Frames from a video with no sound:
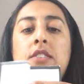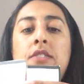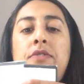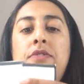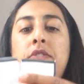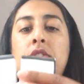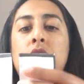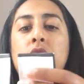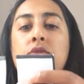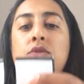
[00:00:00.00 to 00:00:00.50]
a
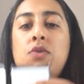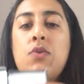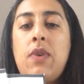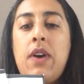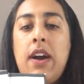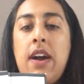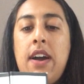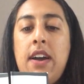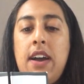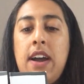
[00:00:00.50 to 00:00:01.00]
full
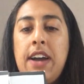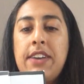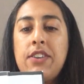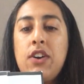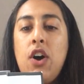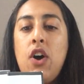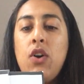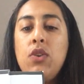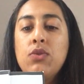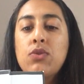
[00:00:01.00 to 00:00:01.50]
square, I had a
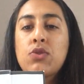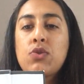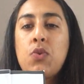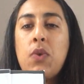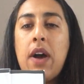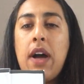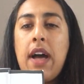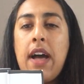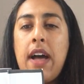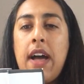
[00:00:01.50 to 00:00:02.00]
whole
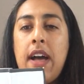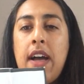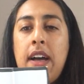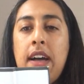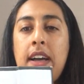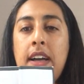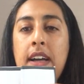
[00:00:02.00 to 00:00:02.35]
square,